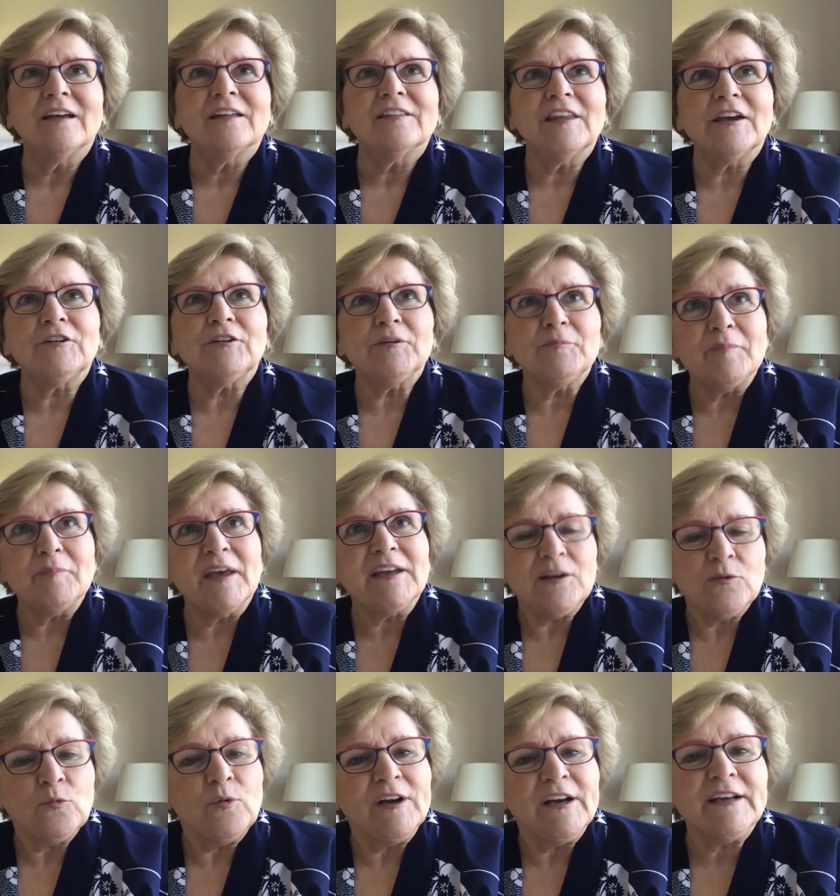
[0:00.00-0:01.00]
There are
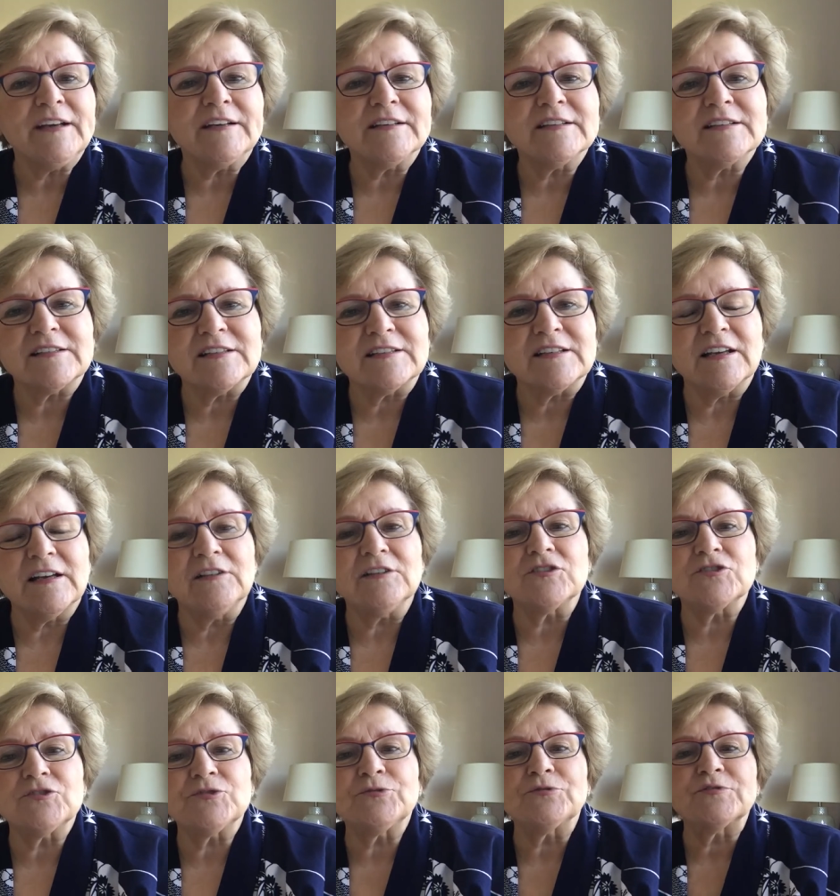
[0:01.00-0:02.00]
many ways to tell
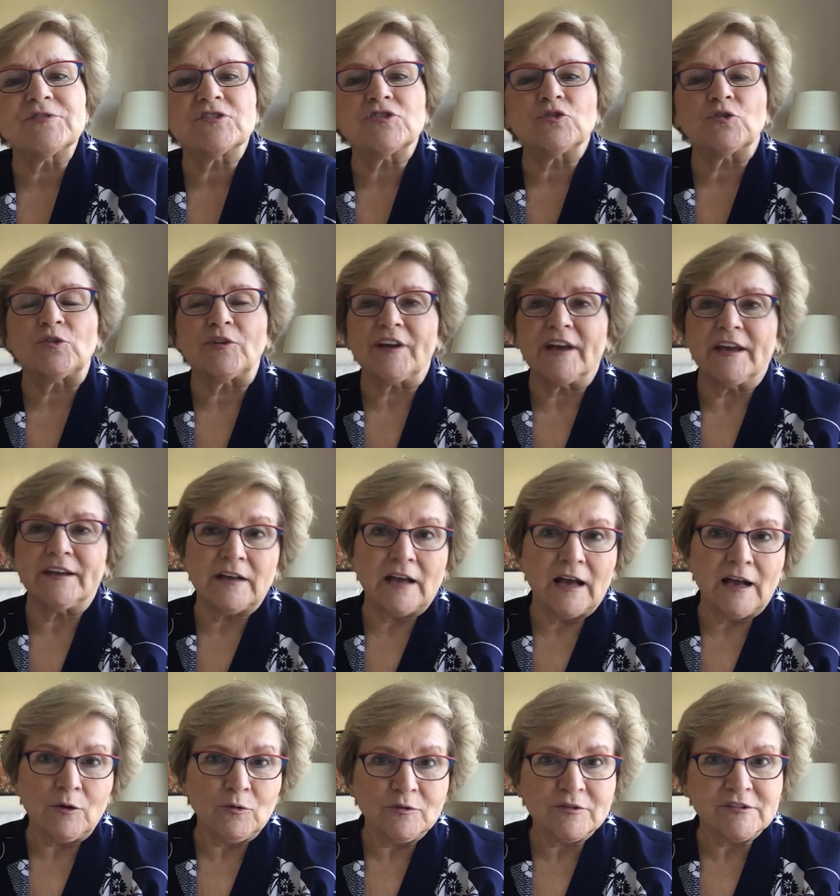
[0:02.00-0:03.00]
a true story, and
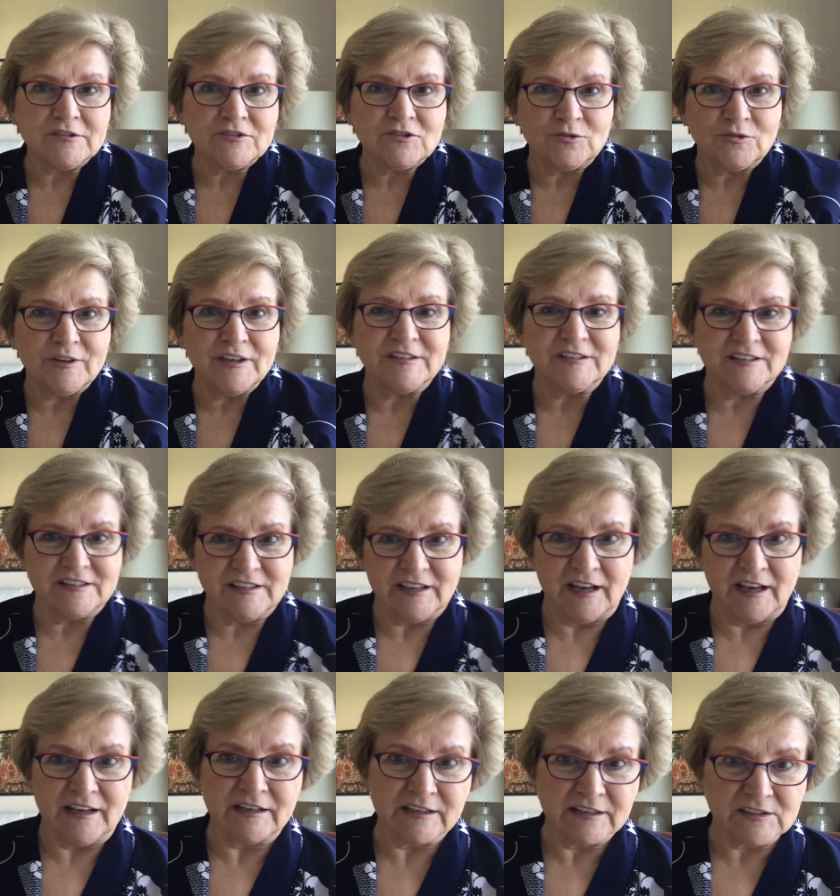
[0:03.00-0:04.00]
our story
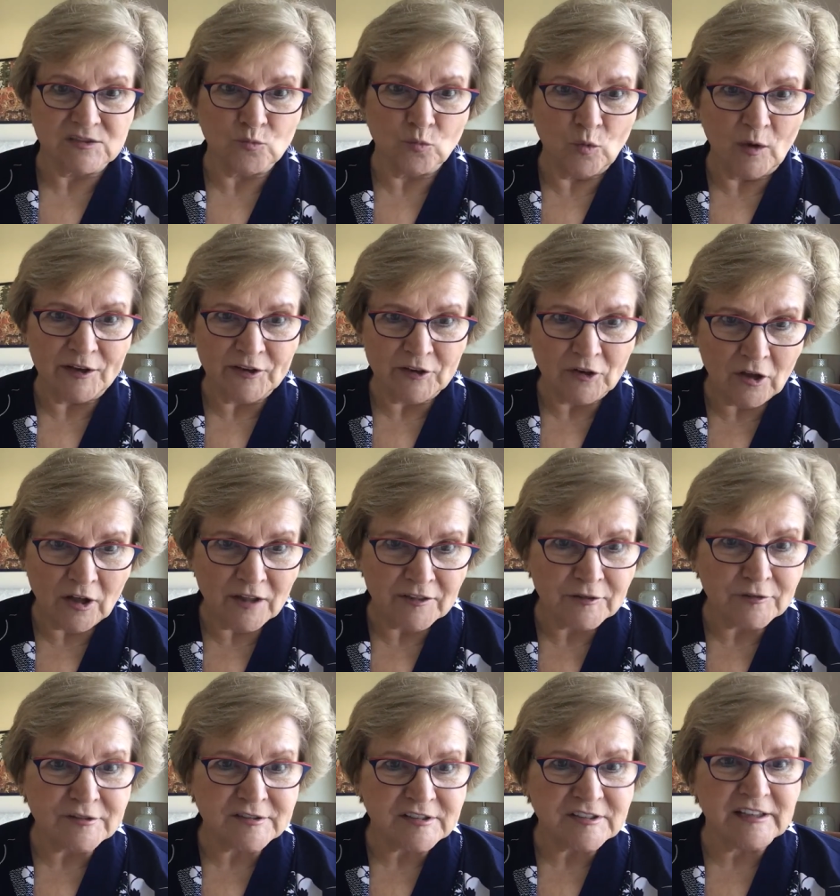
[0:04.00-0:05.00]
today is one
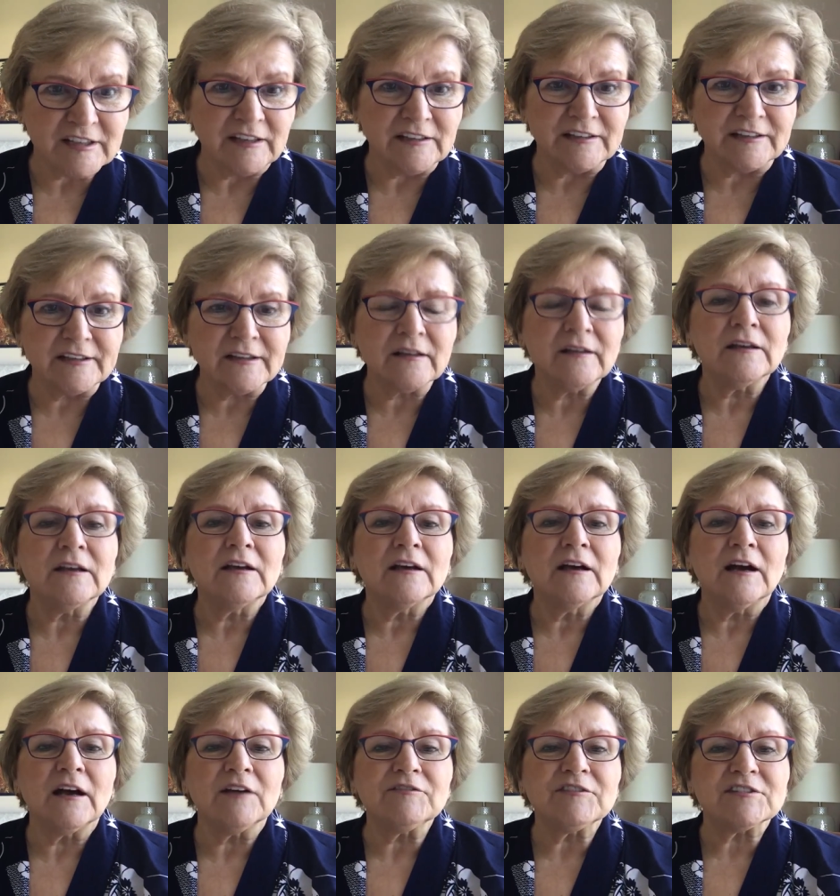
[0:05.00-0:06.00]
author's telling
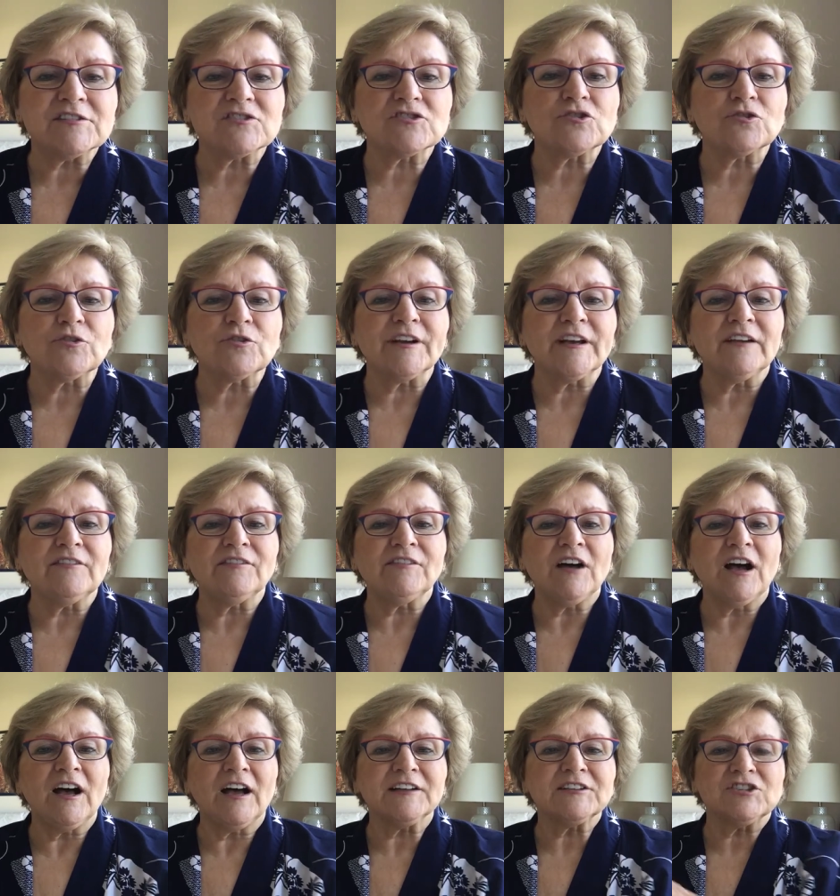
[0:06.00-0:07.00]
of the story of
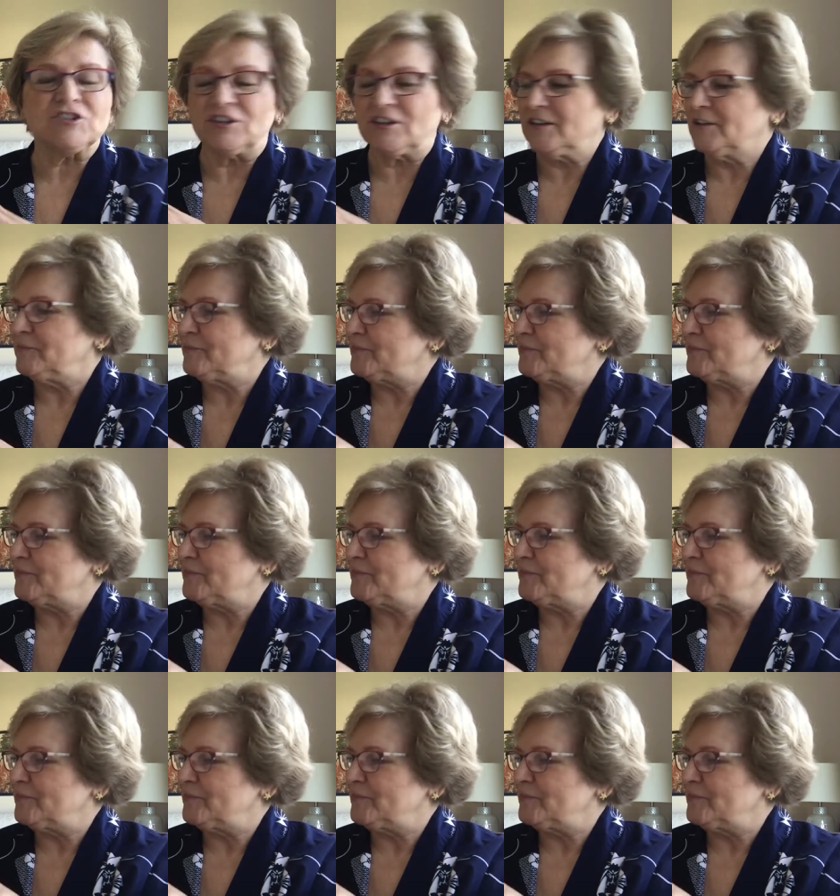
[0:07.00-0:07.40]
Hachi,